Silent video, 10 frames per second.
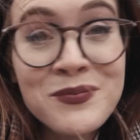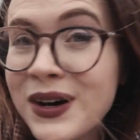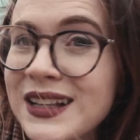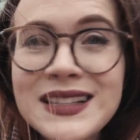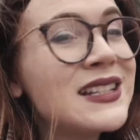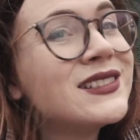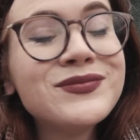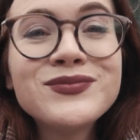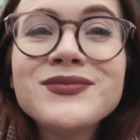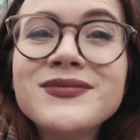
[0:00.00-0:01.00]
but
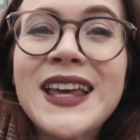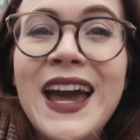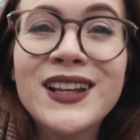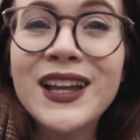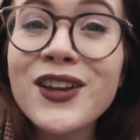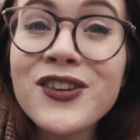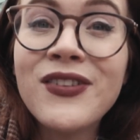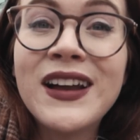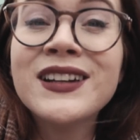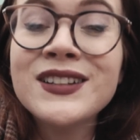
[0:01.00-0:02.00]
yeah, a lot of
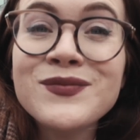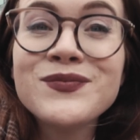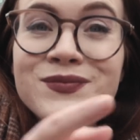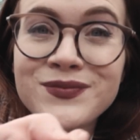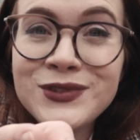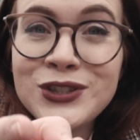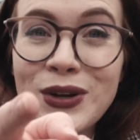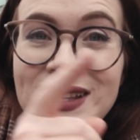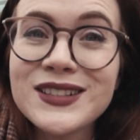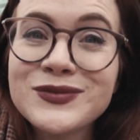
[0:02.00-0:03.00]
fun. Do it.